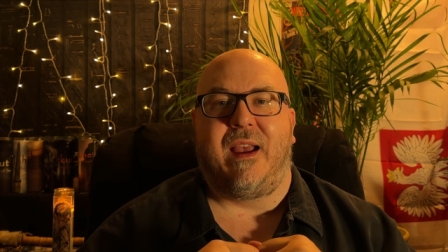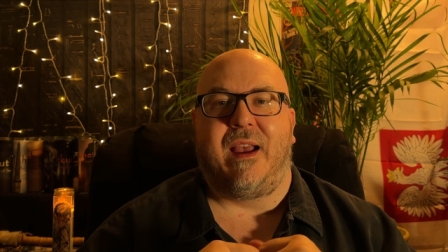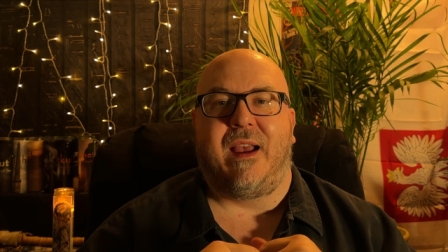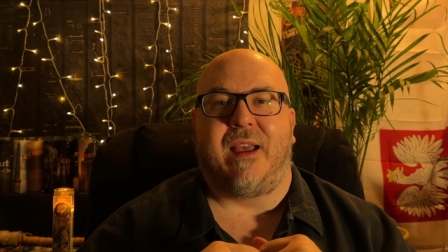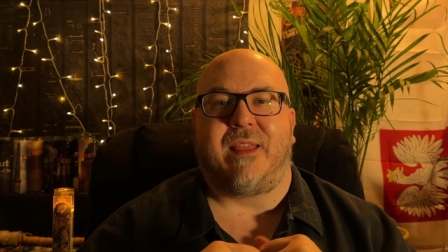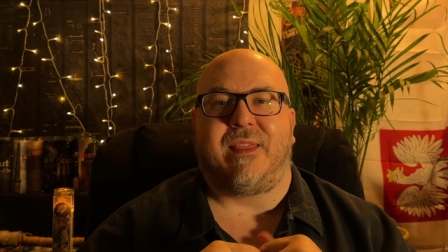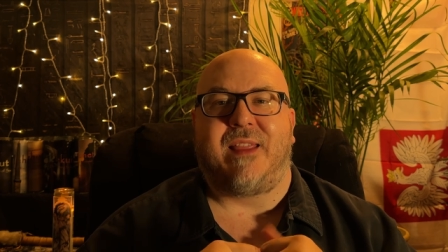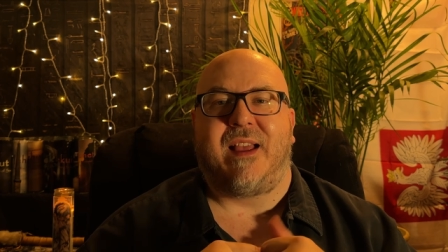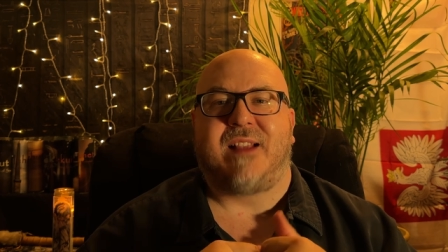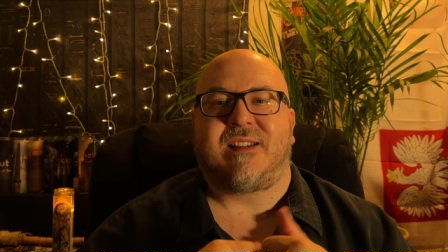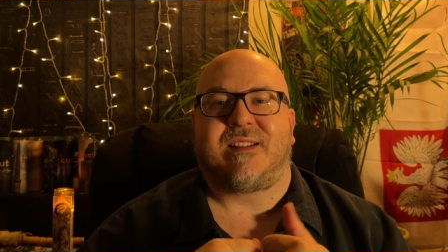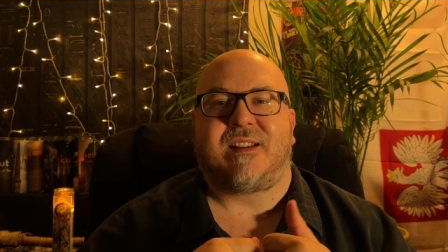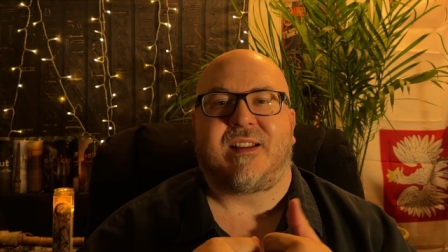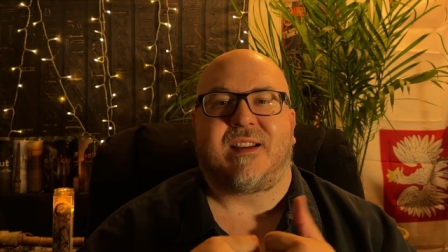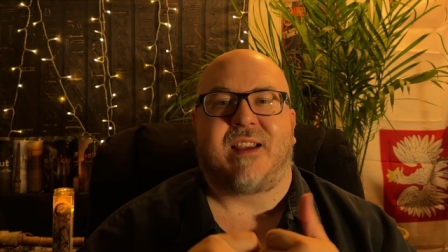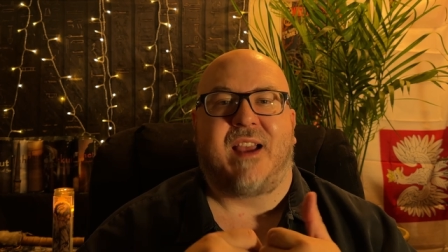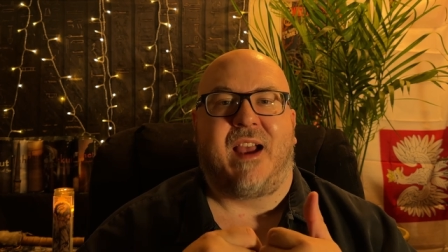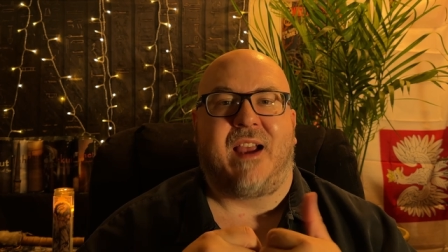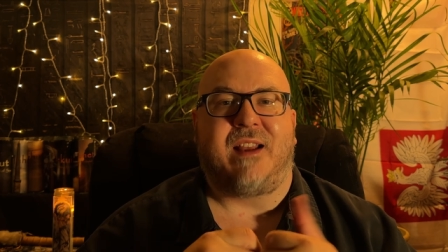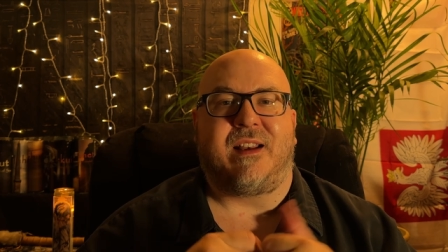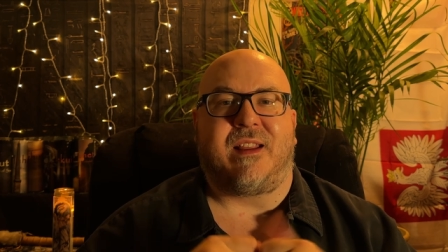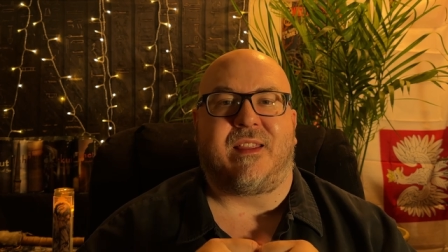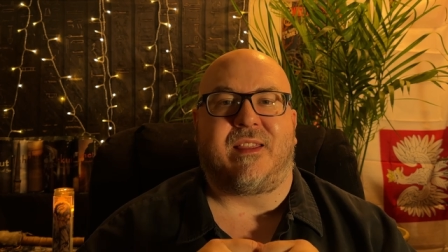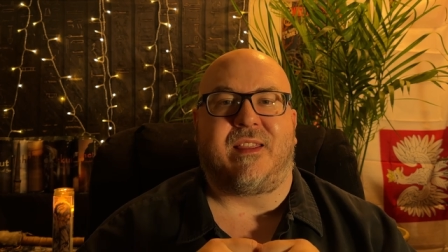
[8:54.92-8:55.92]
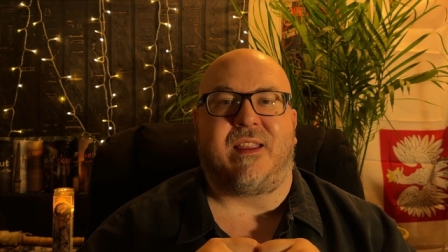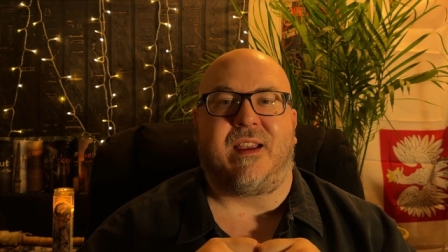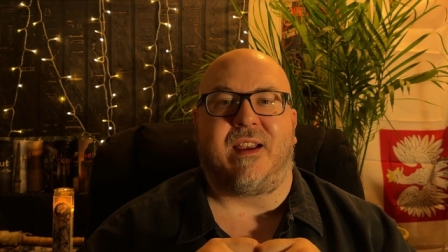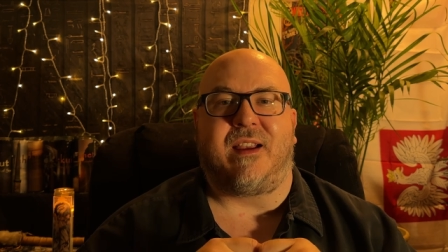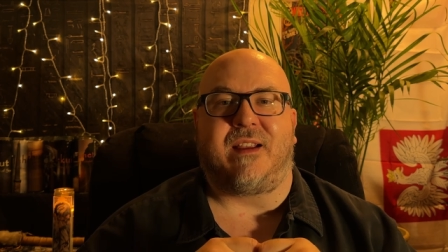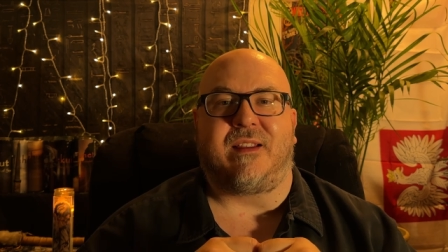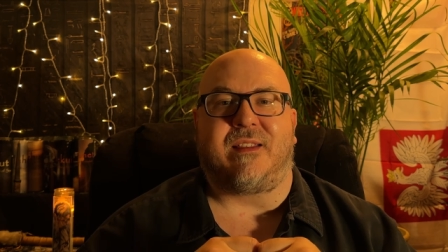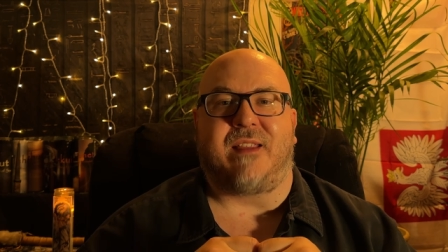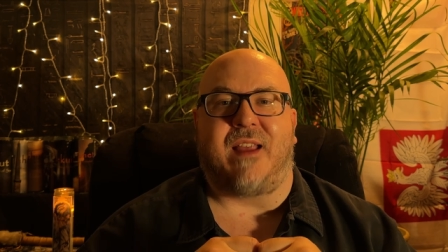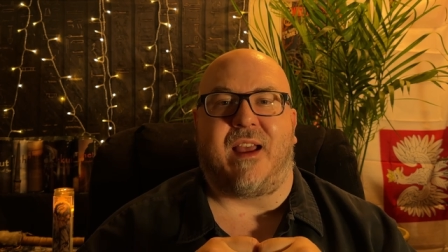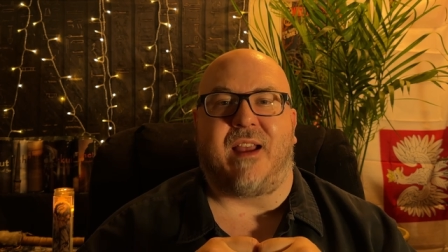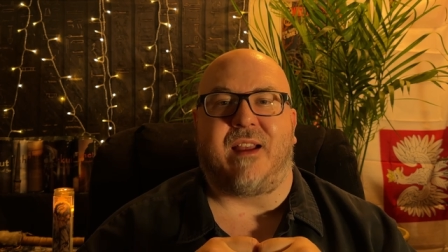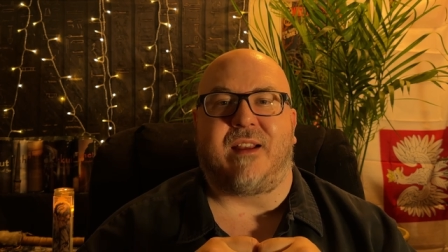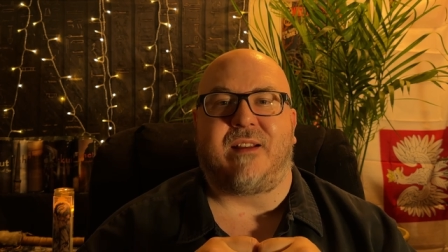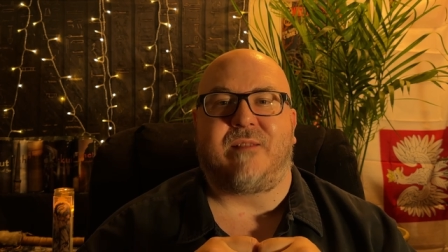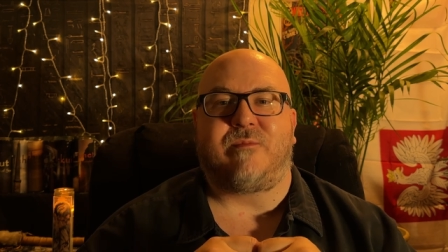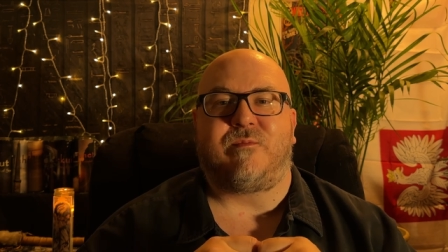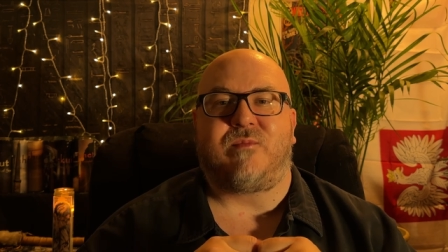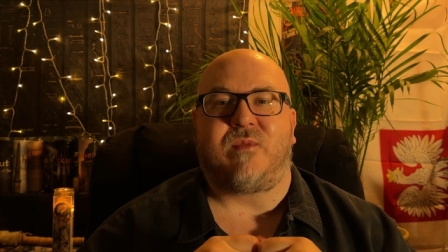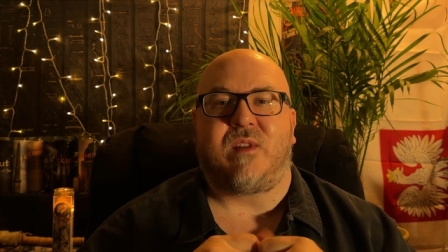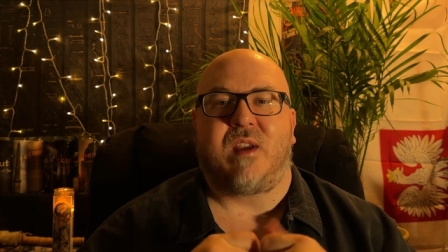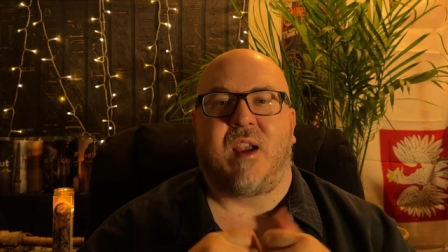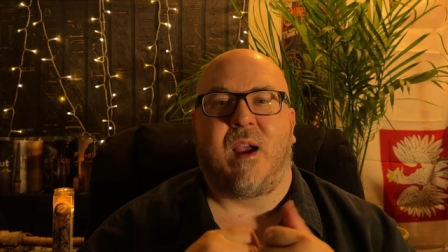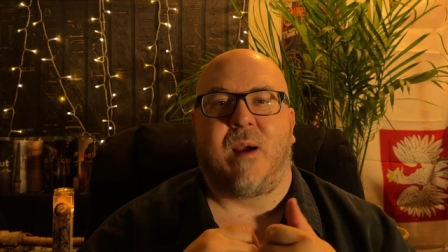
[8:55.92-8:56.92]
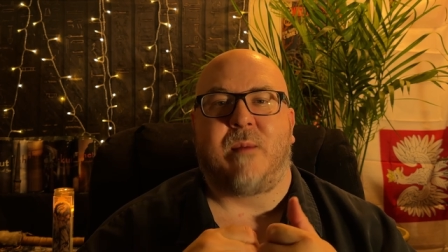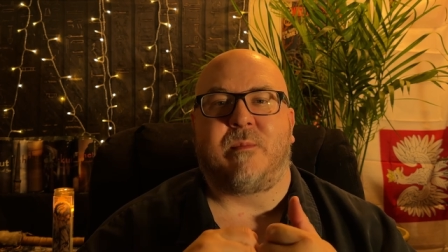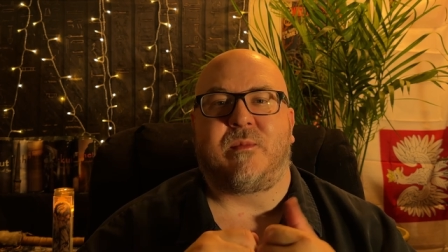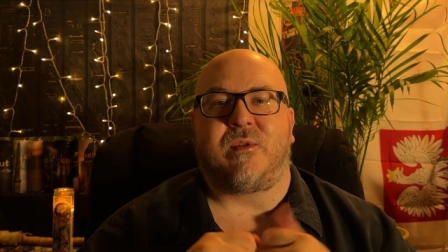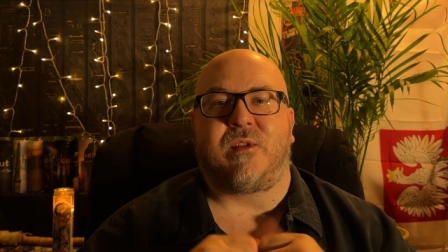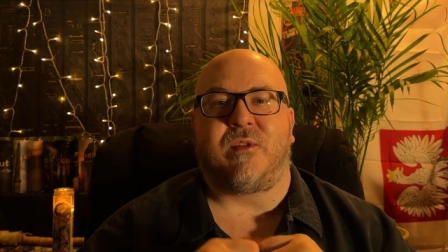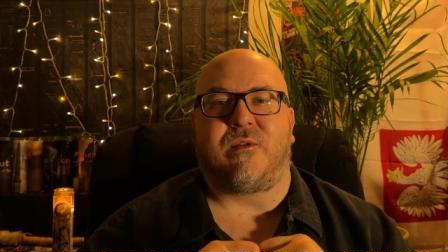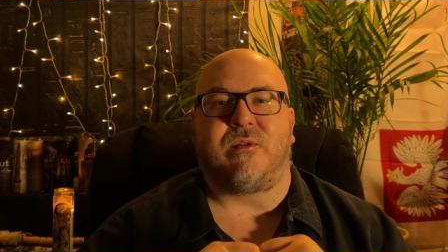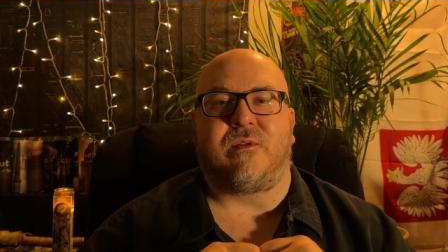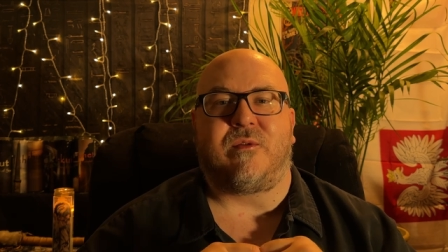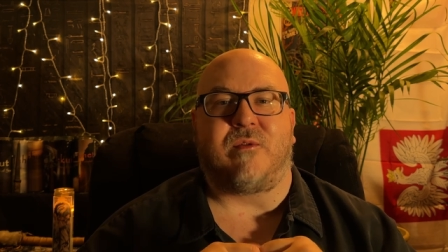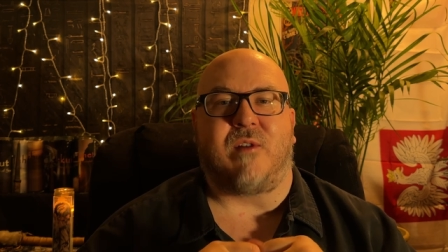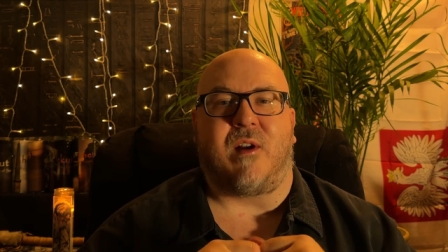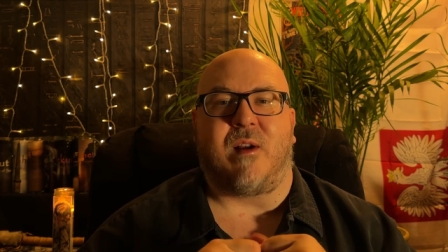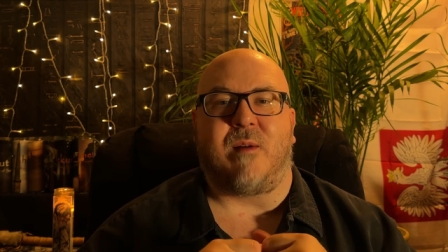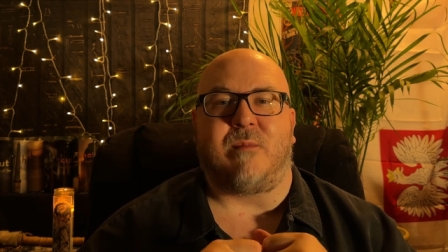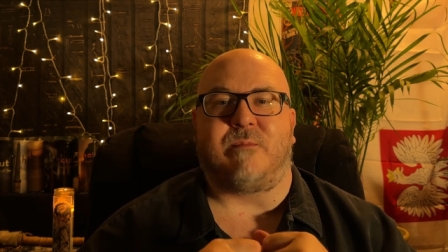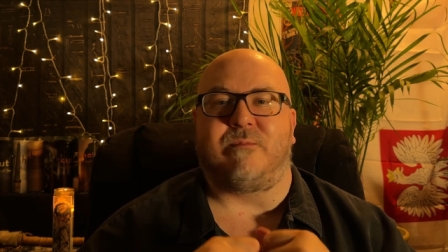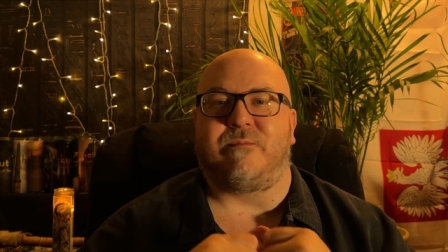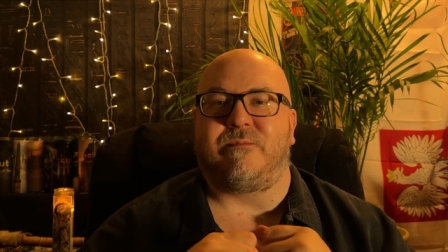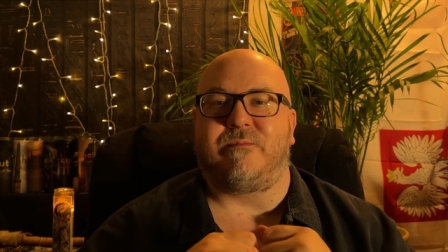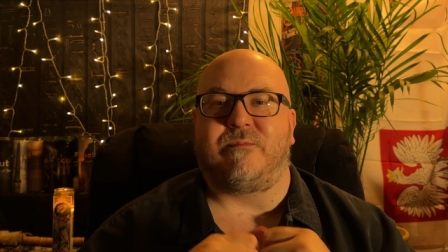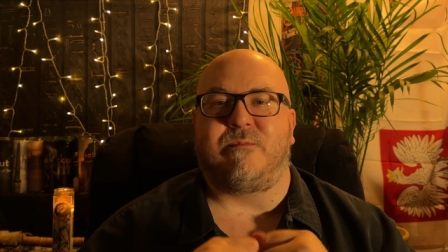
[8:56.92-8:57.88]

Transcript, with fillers: That's the kind of thing that comes from